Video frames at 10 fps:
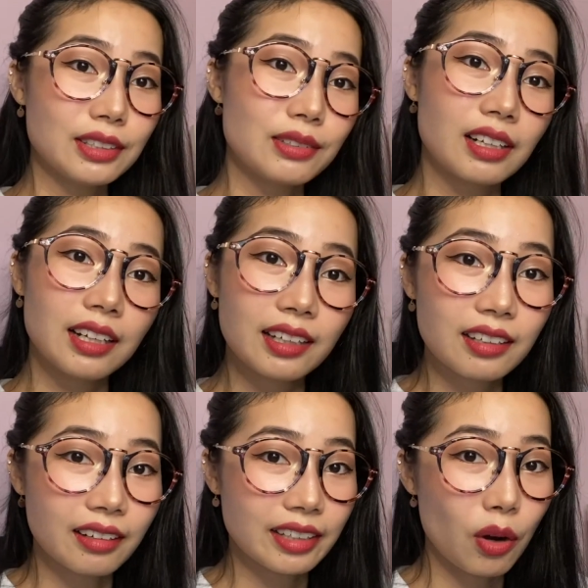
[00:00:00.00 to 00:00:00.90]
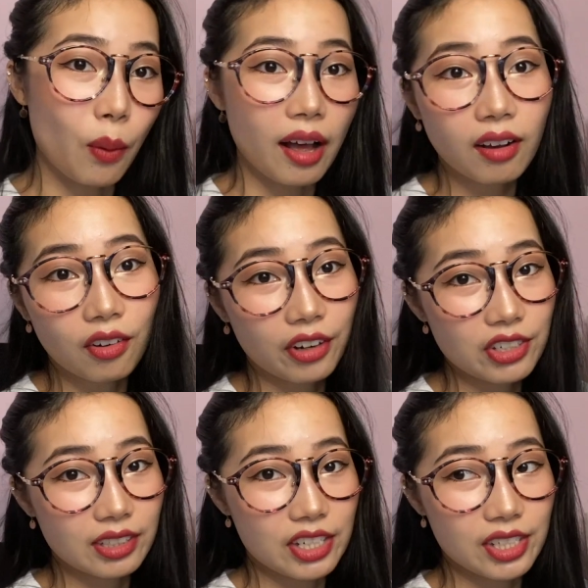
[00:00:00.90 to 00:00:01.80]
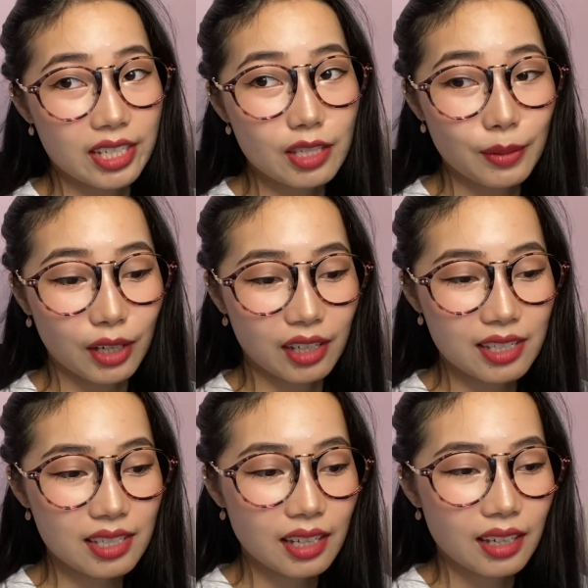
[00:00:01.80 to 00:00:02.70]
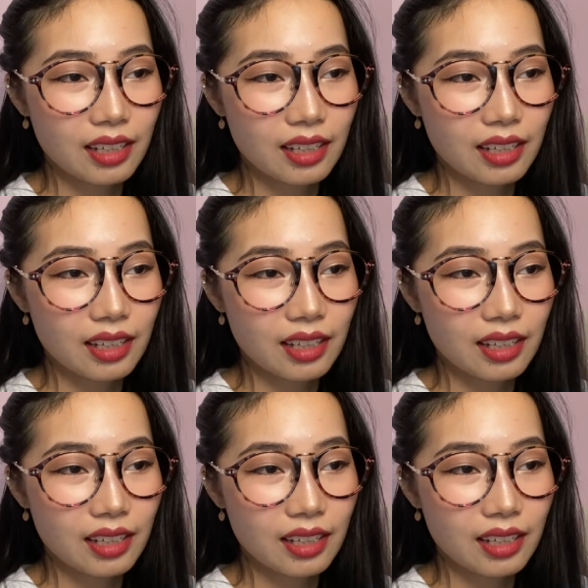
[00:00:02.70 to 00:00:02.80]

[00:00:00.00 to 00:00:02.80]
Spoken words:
you clear your year 1, congratulations, because